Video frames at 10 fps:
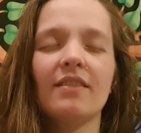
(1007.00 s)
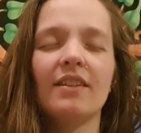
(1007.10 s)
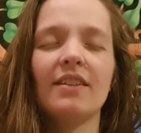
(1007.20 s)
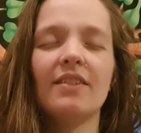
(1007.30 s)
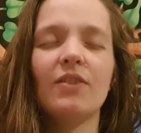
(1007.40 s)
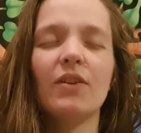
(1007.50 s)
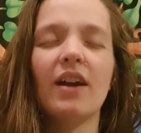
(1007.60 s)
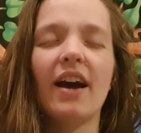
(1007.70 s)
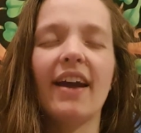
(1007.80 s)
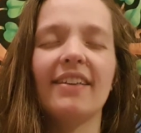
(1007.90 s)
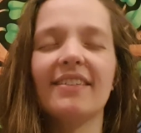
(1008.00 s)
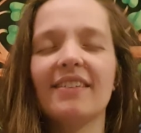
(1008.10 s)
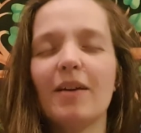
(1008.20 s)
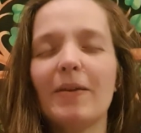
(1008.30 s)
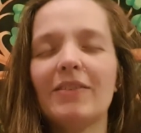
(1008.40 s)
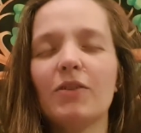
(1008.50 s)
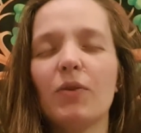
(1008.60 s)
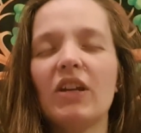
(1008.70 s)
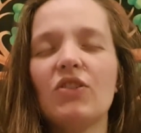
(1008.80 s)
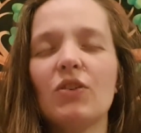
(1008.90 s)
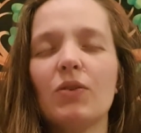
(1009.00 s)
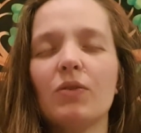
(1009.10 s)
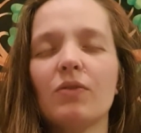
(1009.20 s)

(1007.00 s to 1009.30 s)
This is your guide coming to greet you,